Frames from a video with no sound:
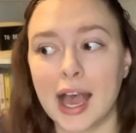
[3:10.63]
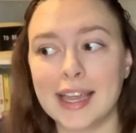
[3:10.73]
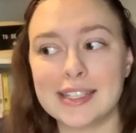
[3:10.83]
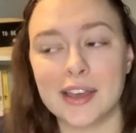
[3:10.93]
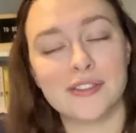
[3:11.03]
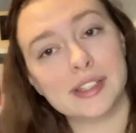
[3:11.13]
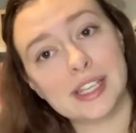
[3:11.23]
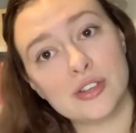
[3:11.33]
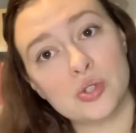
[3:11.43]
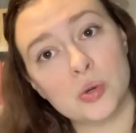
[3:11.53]
I
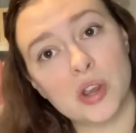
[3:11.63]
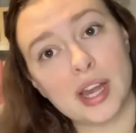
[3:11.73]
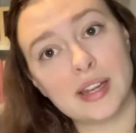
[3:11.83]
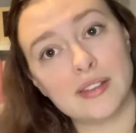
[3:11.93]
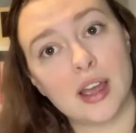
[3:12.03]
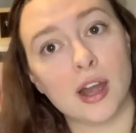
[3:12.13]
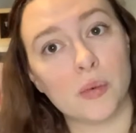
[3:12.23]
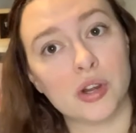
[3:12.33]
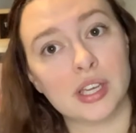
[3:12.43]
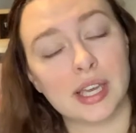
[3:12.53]
definitely enjoyed the
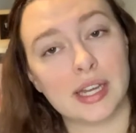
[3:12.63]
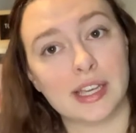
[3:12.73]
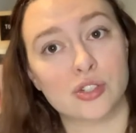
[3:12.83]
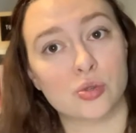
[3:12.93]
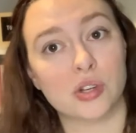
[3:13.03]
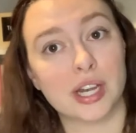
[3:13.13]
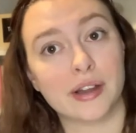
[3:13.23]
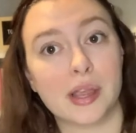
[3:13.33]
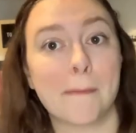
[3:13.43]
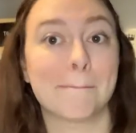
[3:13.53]
artwork in
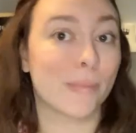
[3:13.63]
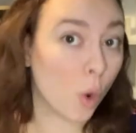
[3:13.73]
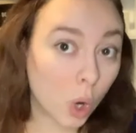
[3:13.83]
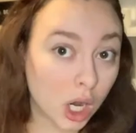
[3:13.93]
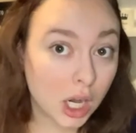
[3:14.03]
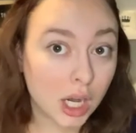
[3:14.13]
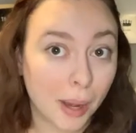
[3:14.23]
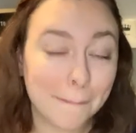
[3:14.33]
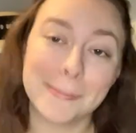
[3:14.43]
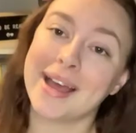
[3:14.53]
Extraordinary more,
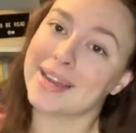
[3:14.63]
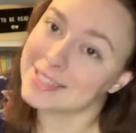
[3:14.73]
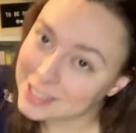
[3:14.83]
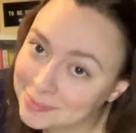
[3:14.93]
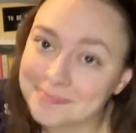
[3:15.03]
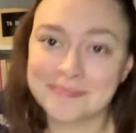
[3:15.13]
but